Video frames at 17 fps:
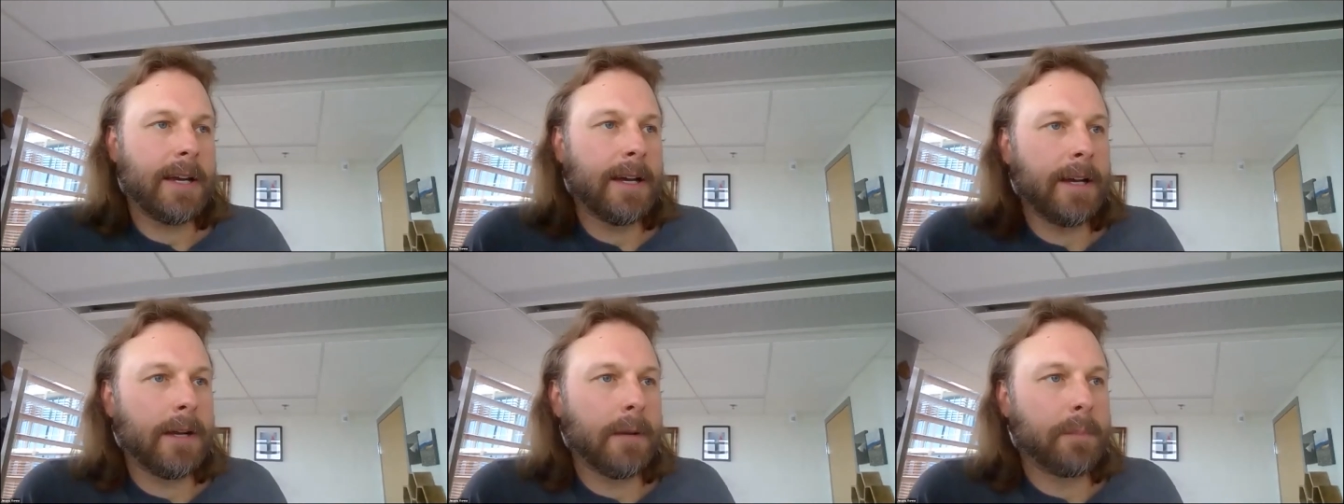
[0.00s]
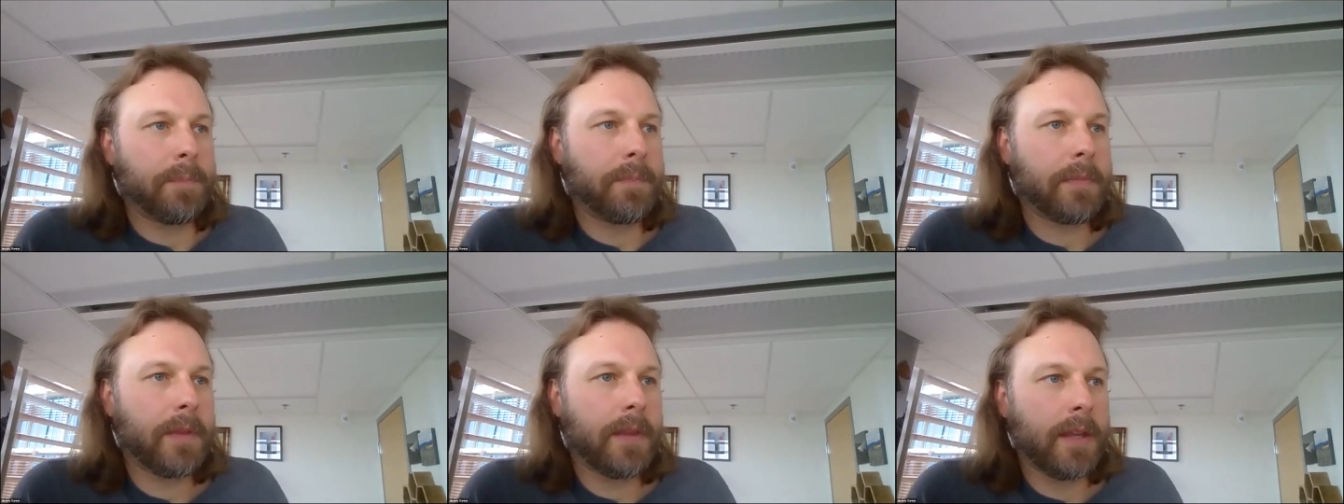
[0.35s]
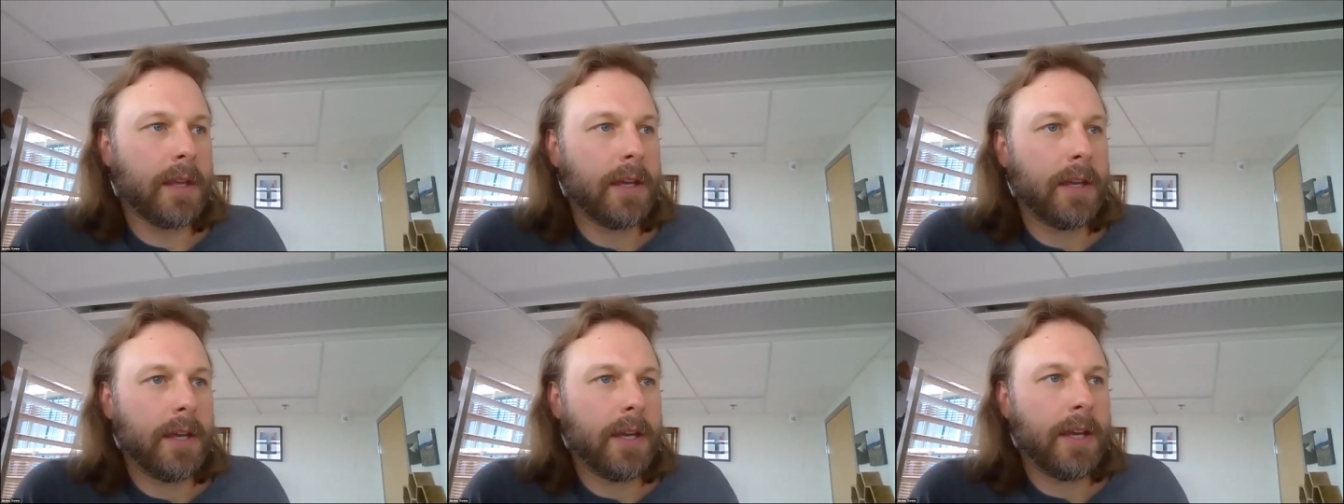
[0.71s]

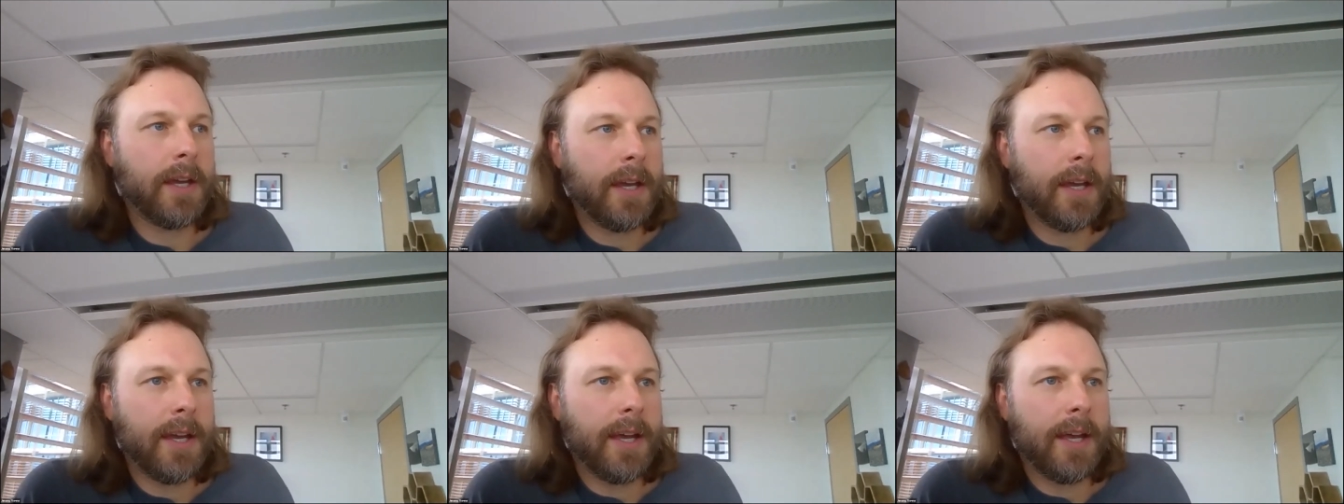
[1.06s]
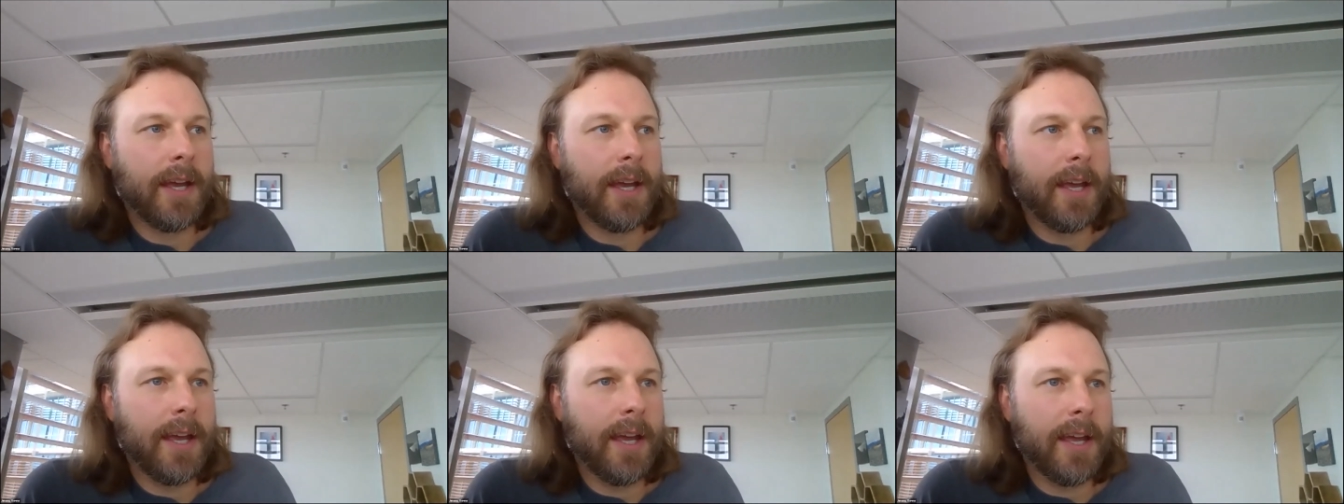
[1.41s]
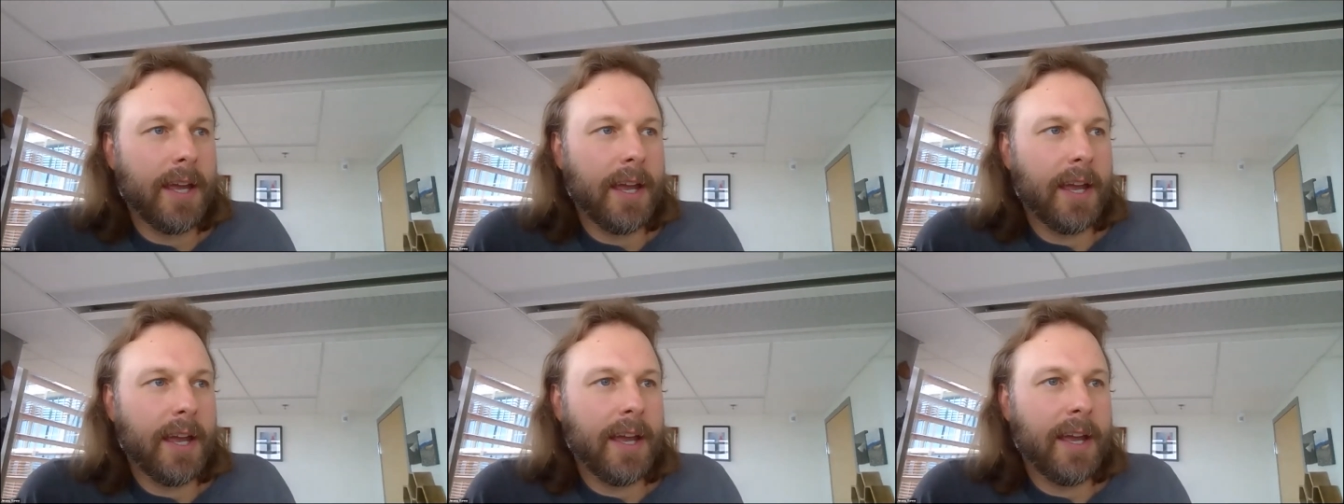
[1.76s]

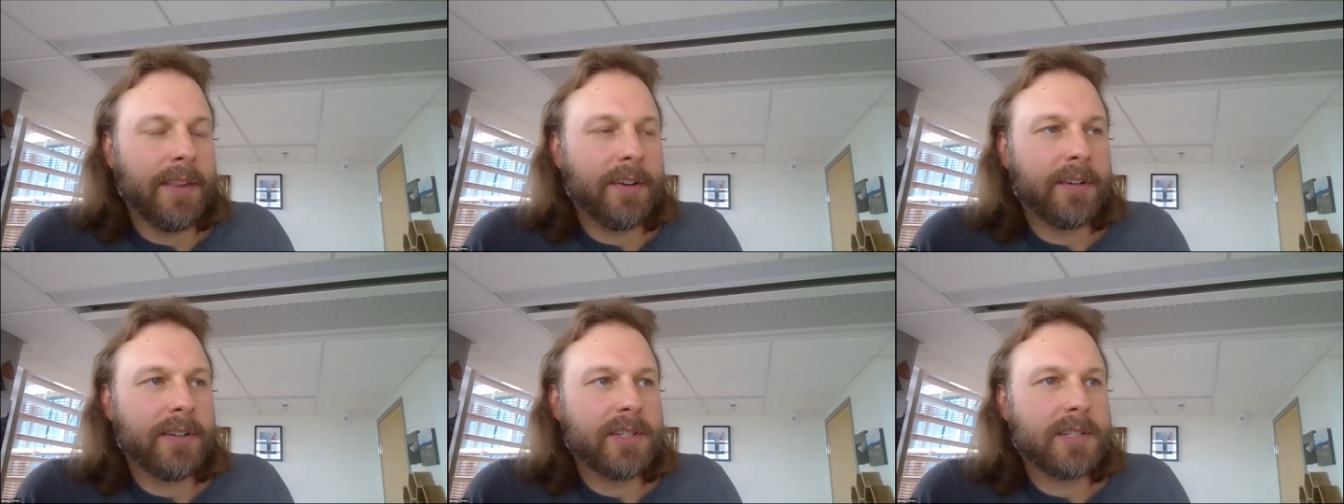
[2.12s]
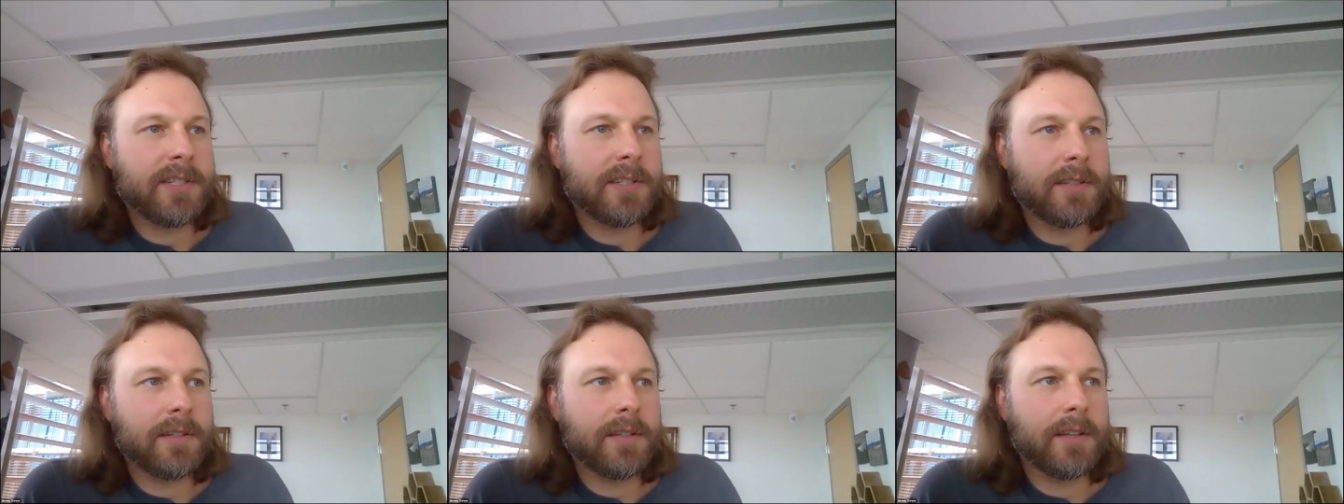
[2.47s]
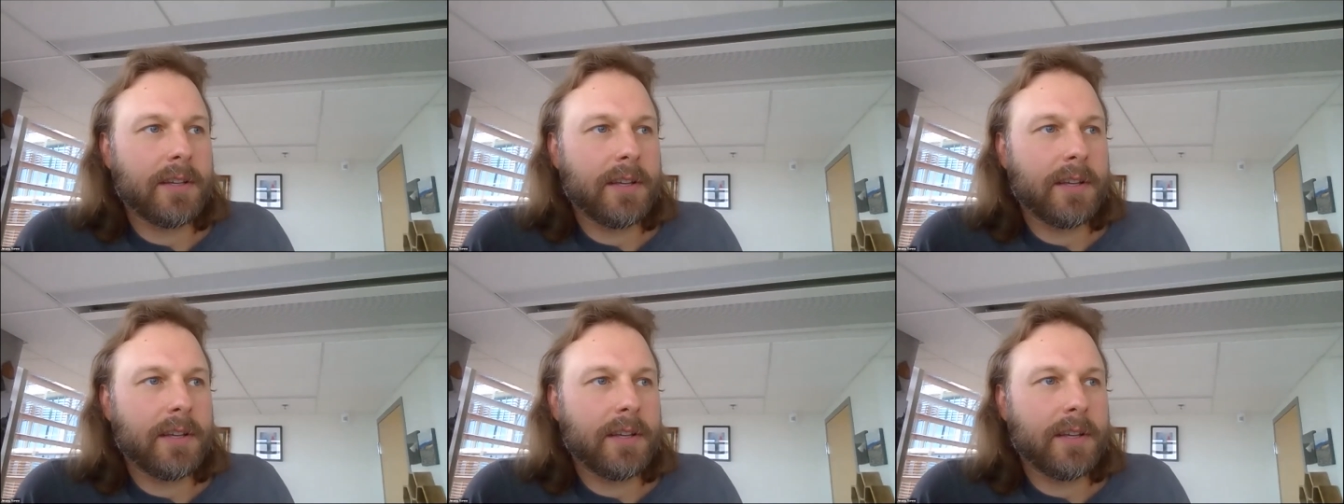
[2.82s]
And there's